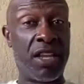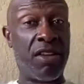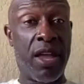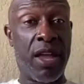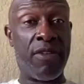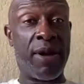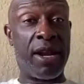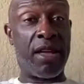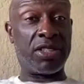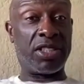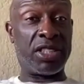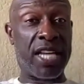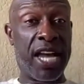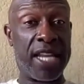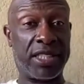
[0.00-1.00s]
everybody else
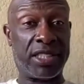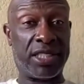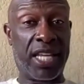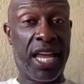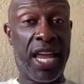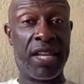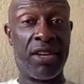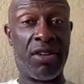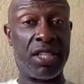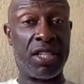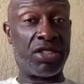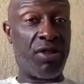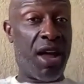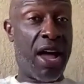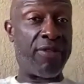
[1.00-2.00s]
has got to stand on the
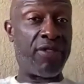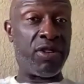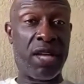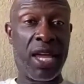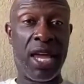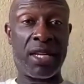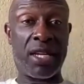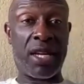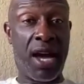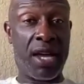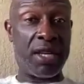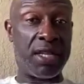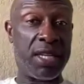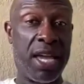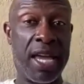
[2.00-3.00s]
drive. You can't cut
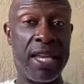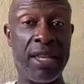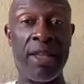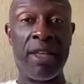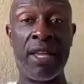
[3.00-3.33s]
yet.